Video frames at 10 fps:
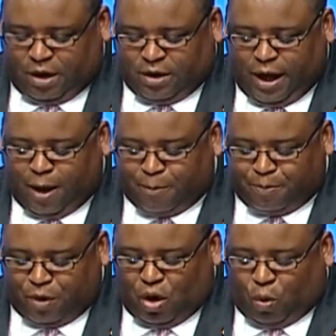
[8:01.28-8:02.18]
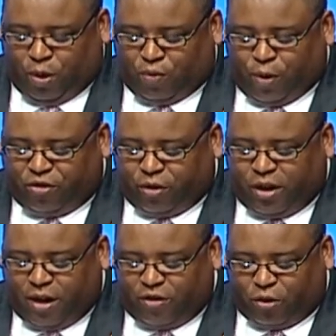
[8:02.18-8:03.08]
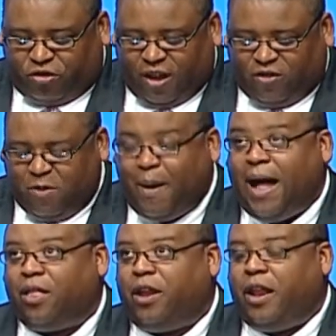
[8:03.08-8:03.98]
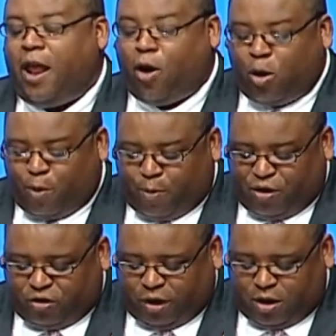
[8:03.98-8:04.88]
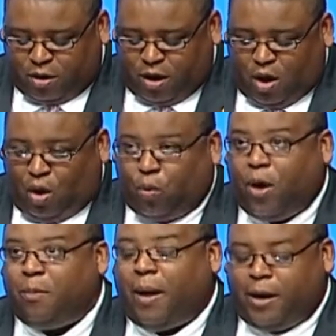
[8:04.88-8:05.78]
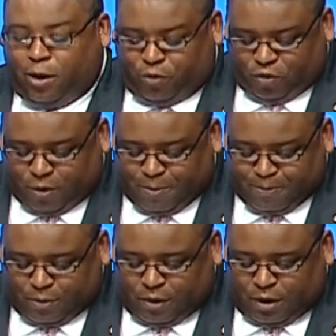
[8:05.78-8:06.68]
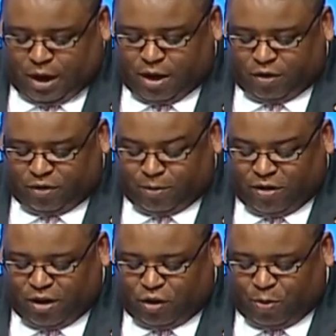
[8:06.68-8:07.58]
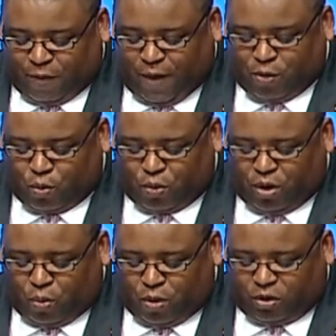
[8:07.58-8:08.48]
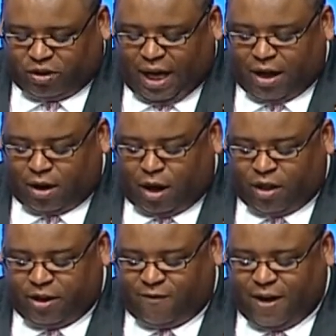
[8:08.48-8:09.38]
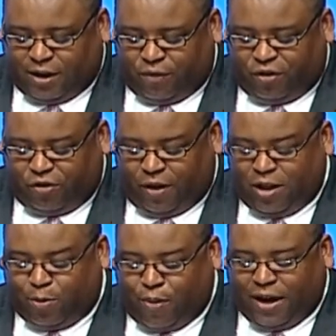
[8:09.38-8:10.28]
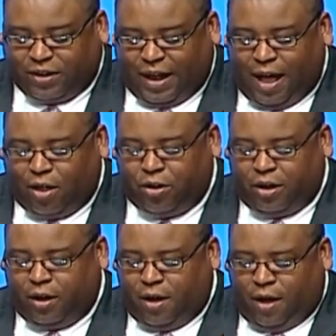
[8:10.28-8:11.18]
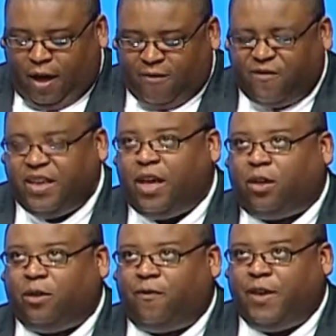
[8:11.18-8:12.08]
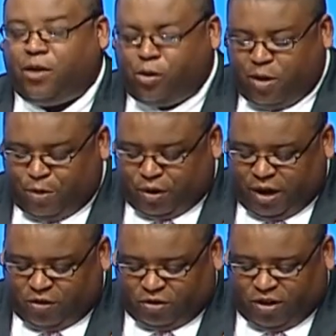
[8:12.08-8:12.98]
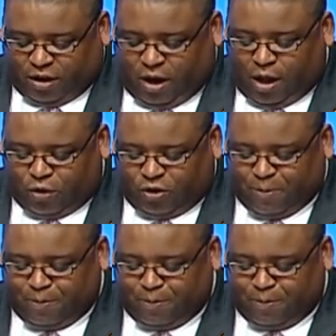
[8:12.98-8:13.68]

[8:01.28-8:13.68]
Now, we've recently announced our safety pilot in Ann Arbor, Michigan, run by Umtree, and is intended to provide real-world data on the effectiveness and the practicality of vehicle-to-vehicle communication technology.